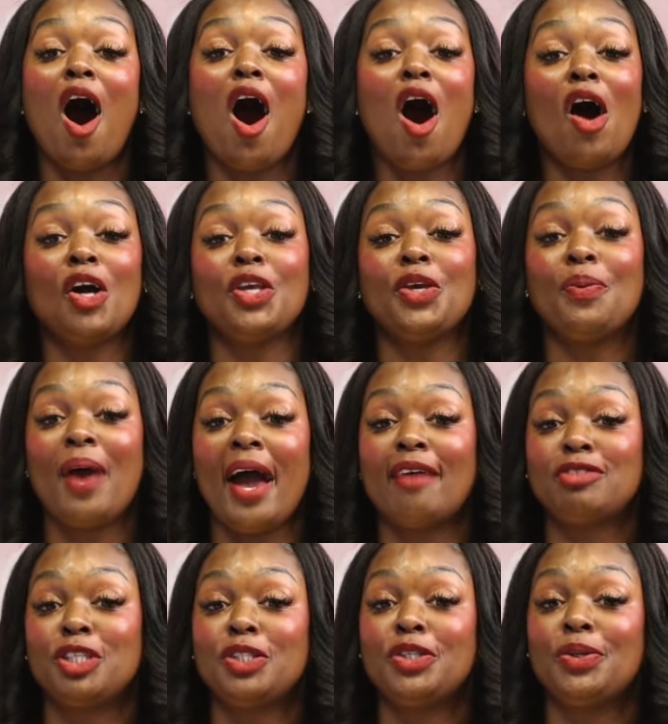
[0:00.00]
All you
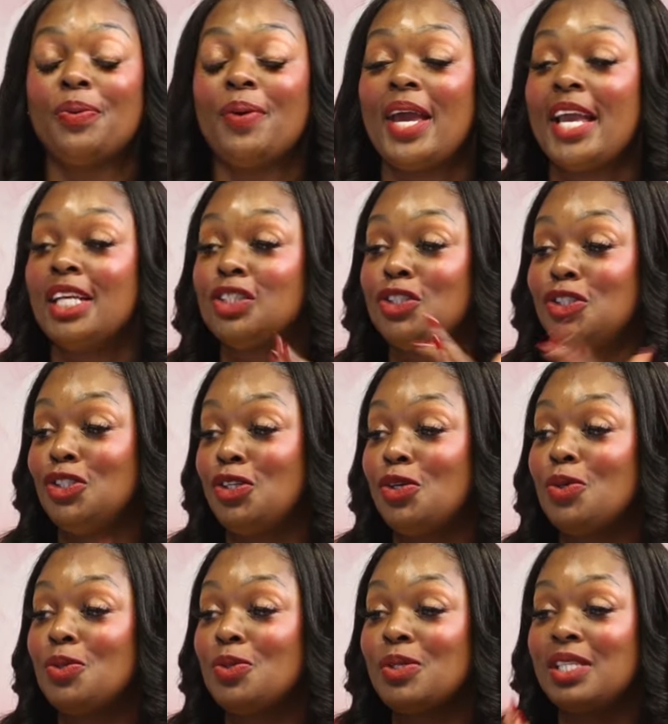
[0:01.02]
have to do is
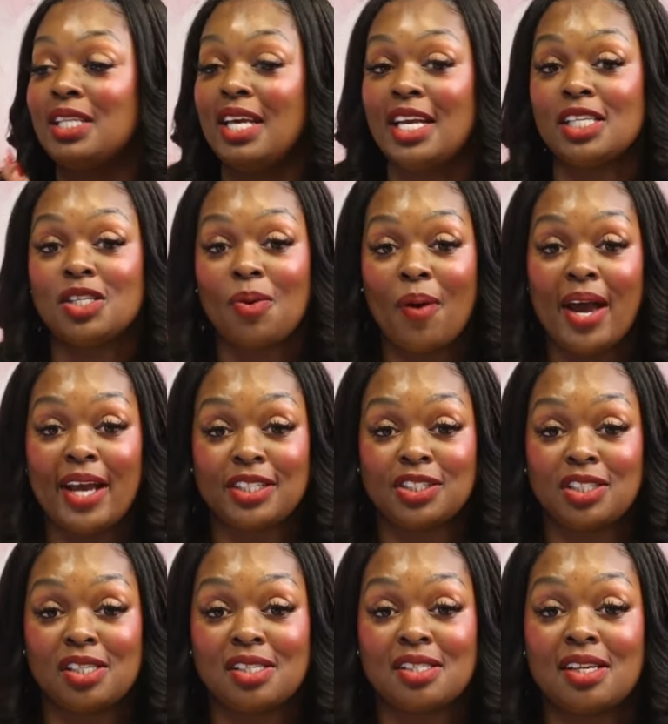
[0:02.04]
use these
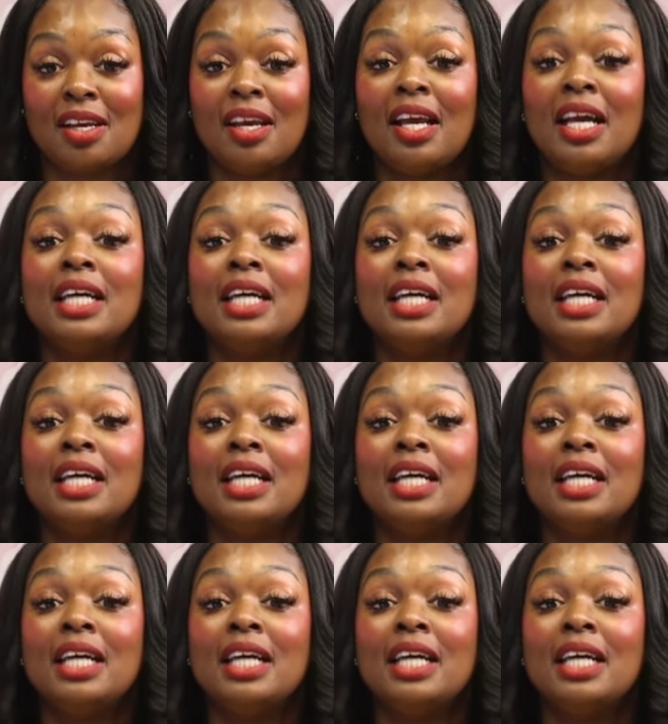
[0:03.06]
questions